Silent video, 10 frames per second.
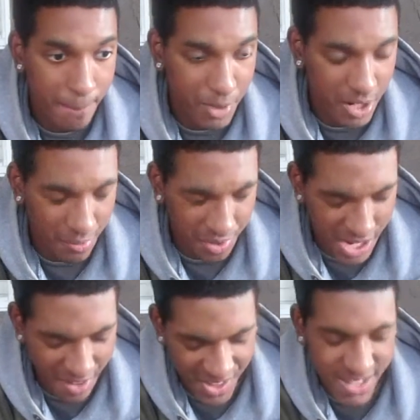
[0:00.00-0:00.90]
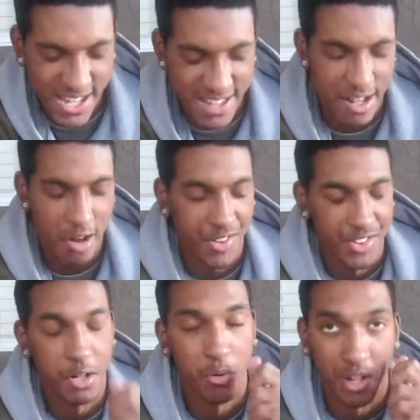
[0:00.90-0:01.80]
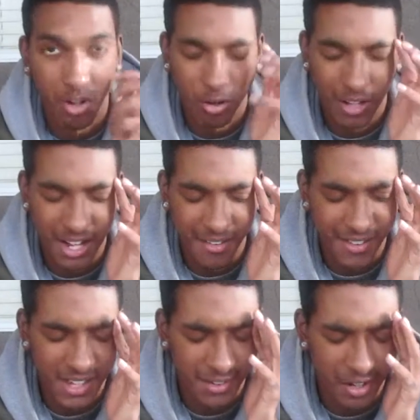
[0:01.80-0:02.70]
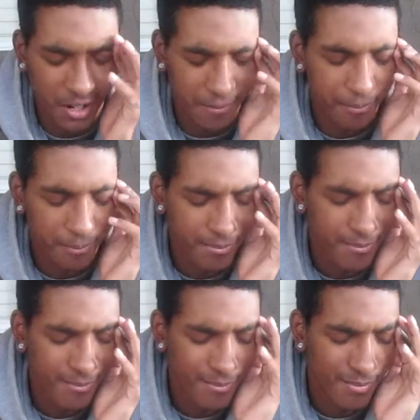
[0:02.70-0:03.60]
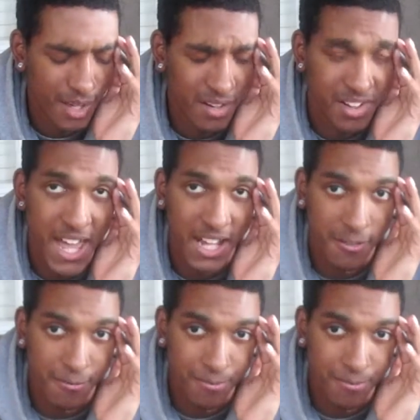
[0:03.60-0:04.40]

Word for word: You know what I'm saying? I think that's how I deal with a whole lot of these um negative